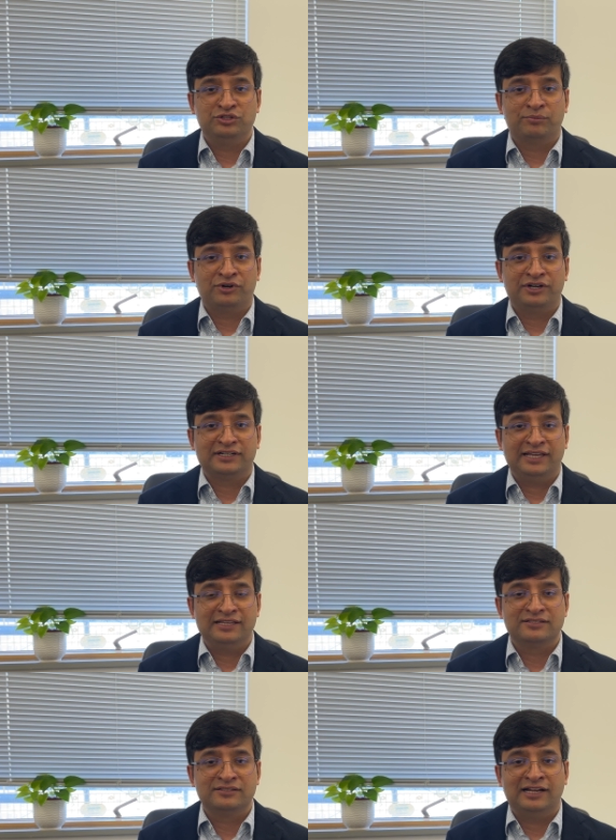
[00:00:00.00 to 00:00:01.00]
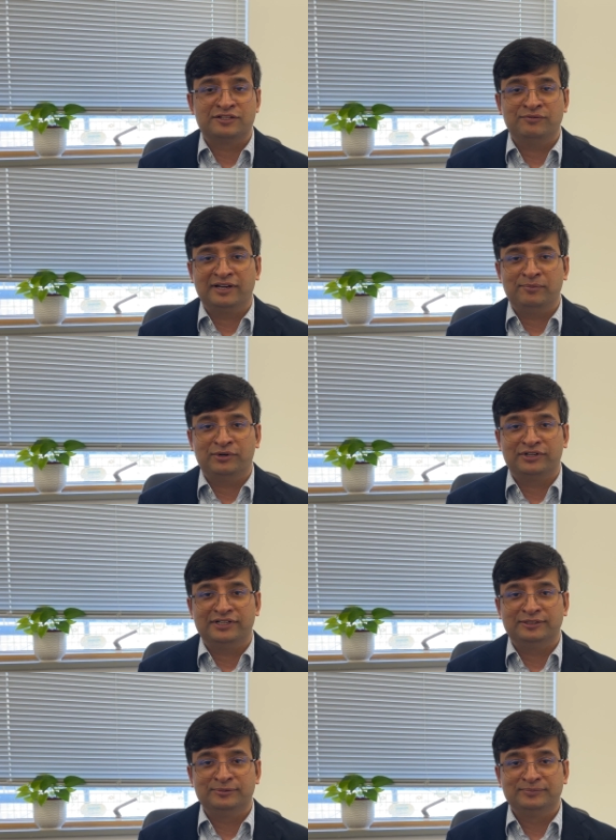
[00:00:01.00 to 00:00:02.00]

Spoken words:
your product is. That's very important.